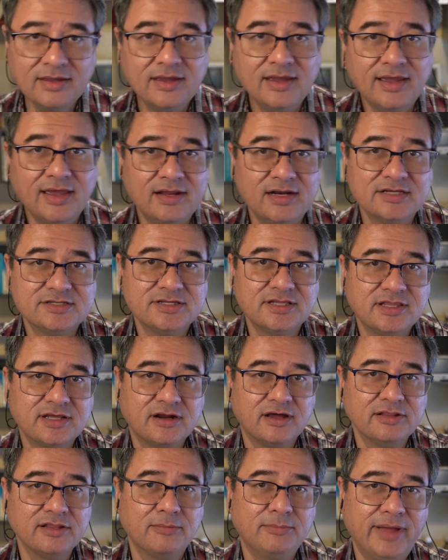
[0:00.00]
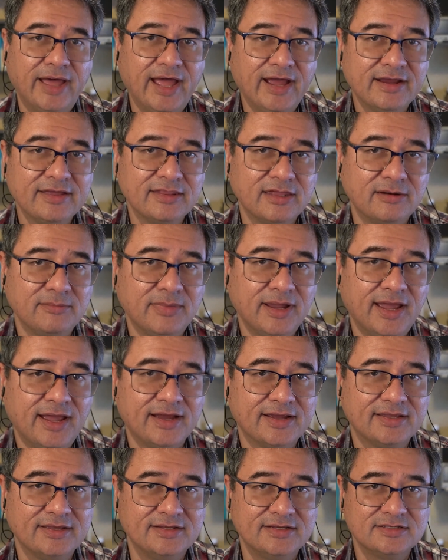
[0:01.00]
And I said that on the back of that
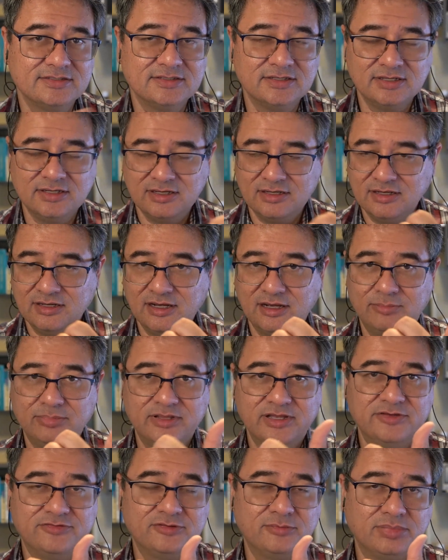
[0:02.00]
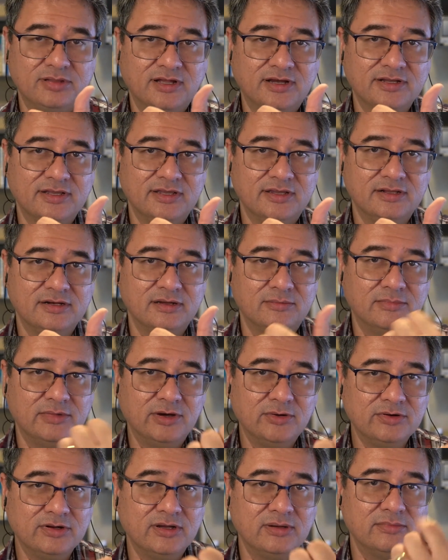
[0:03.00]
Mac is a place to plug in a
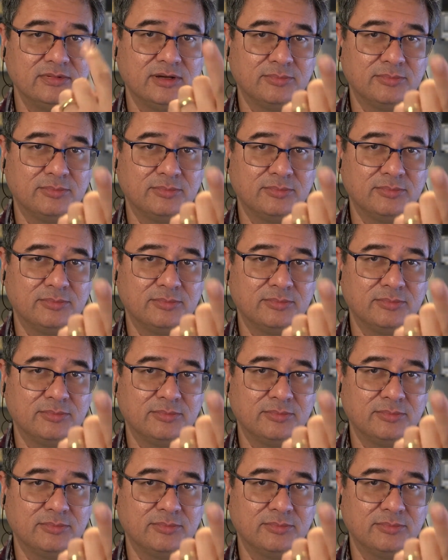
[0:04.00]
modem, a